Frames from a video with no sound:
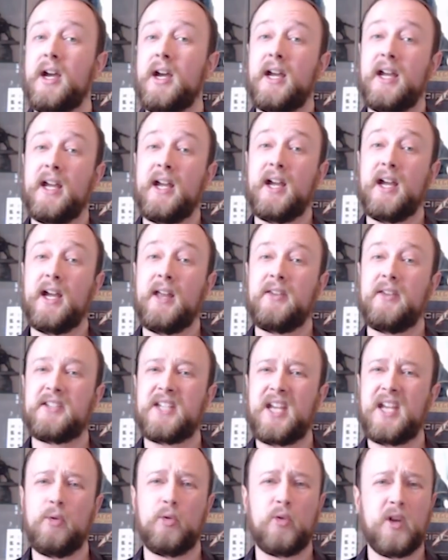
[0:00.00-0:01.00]
the
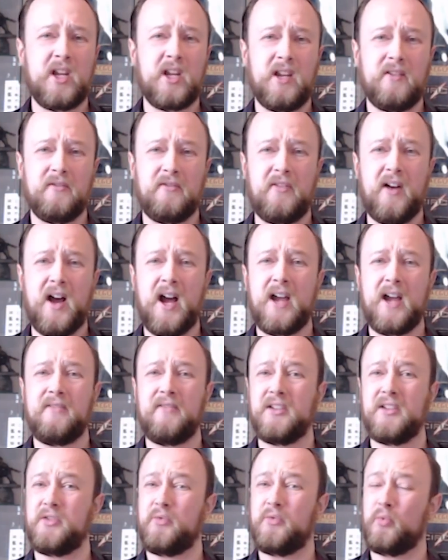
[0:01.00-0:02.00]
table ready in 5
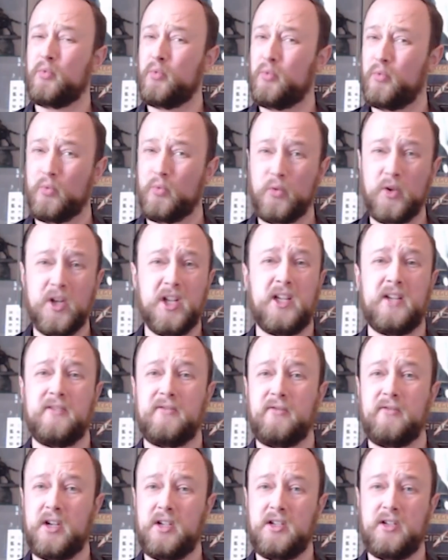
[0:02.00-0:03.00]
is really
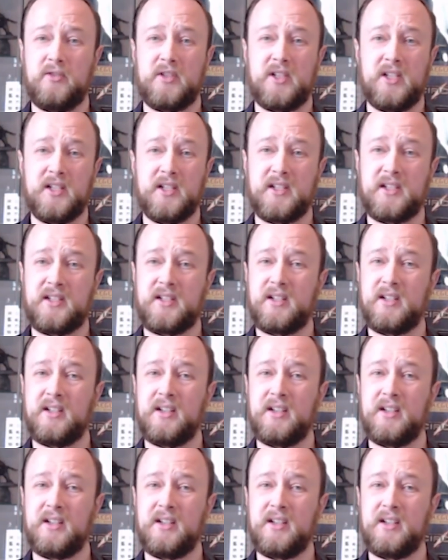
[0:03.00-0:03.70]
friggin' useless.